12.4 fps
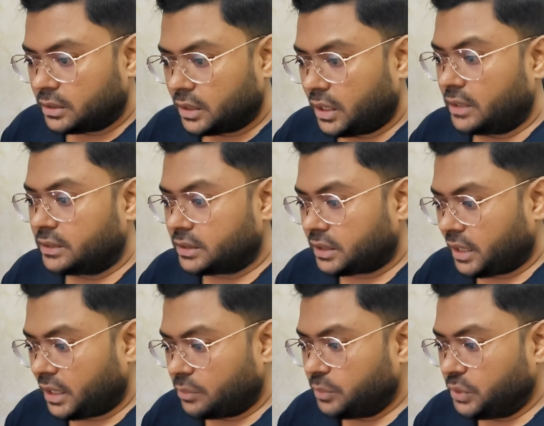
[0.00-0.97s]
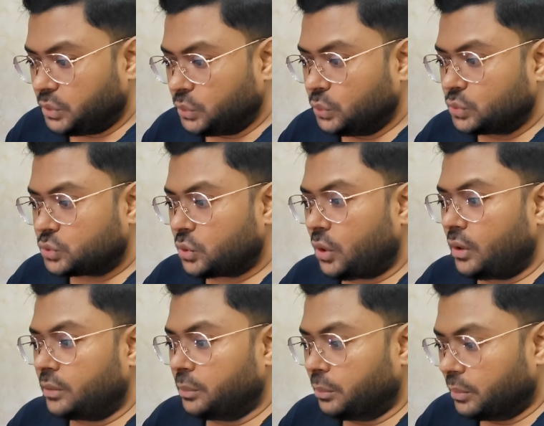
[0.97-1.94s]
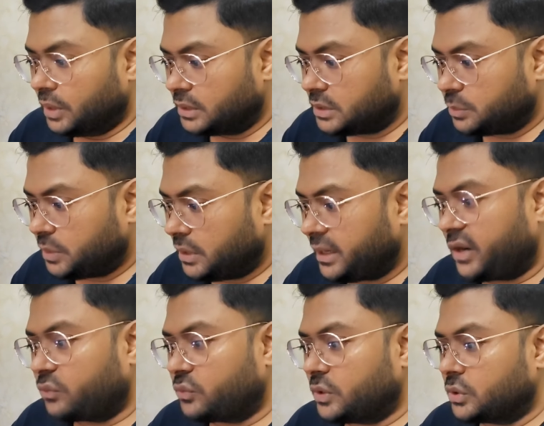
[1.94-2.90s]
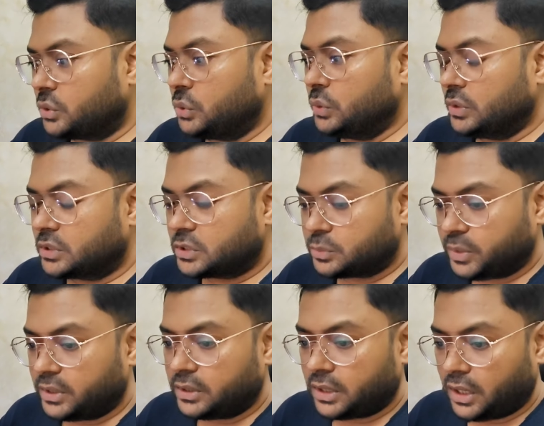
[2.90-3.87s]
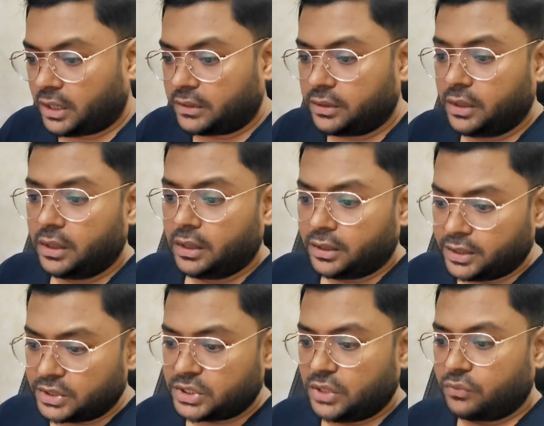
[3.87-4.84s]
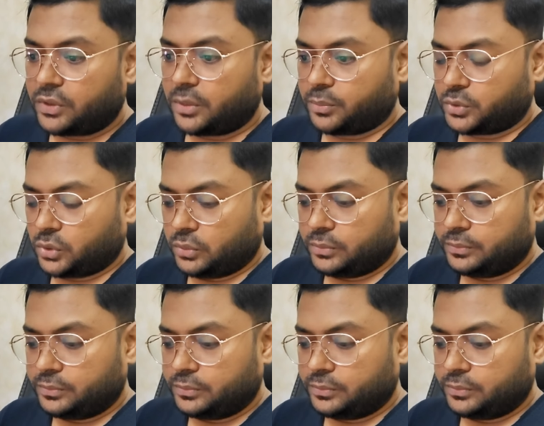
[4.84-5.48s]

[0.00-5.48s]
and can be used on multiple networks to spend and receive crypto.